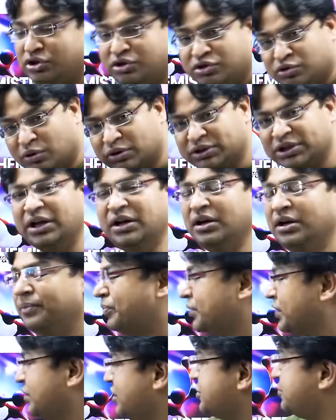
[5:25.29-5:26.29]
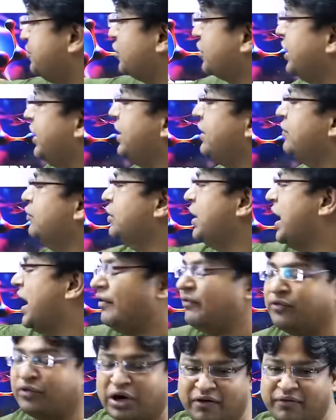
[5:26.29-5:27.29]
Total, this booklet would
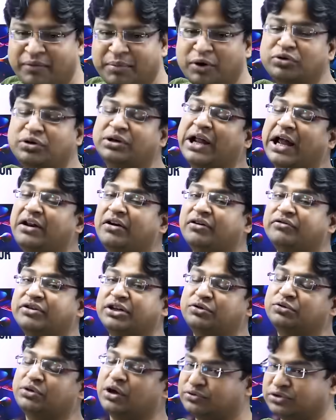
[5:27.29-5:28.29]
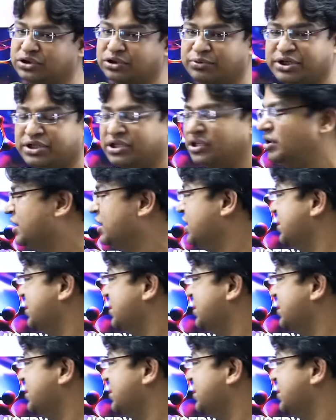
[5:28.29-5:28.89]
have about 900 to 1000 questions.